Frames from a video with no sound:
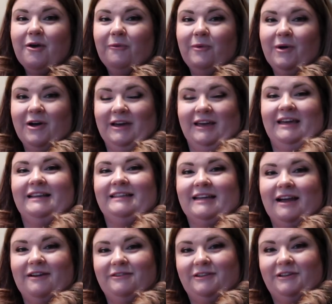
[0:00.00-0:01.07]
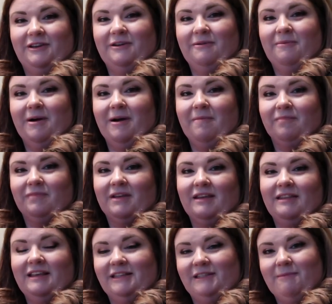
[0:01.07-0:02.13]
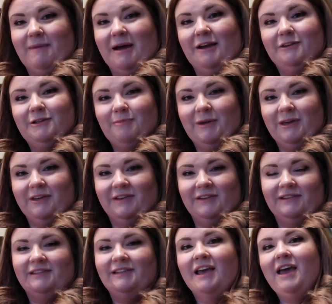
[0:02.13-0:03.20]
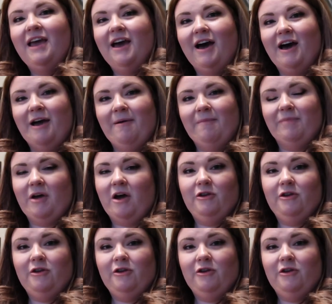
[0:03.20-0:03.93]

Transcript: work it down to um, this amount because um,